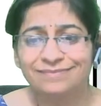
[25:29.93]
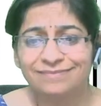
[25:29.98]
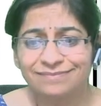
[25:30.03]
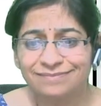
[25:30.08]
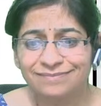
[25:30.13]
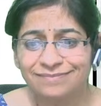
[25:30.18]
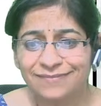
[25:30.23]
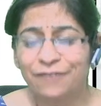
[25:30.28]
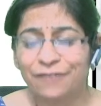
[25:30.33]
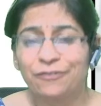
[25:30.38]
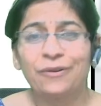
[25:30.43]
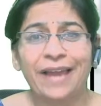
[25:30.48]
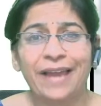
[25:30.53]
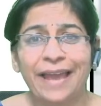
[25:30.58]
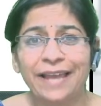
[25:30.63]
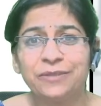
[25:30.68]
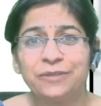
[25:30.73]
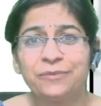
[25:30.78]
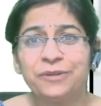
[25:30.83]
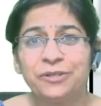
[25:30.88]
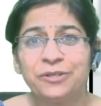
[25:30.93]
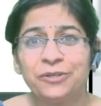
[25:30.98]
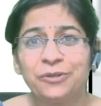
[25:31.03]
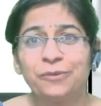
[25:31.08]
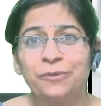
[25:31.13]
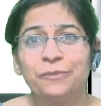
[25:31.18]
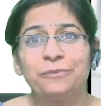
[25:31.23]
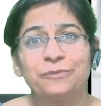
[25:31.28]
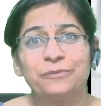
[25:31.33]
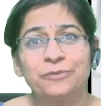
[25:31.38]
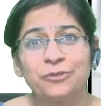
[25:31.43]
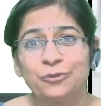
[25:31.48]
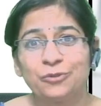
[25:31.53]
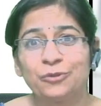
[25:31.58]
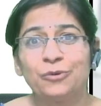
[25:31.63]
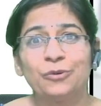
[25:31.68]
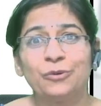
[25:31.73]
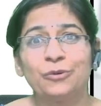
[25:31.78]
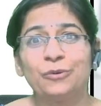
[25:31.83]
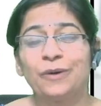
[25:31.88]
If you like the video,
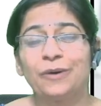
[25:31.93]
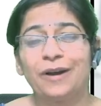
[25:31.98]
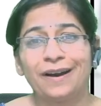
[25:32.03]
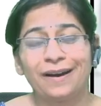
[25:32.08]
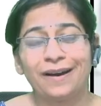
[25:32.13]
do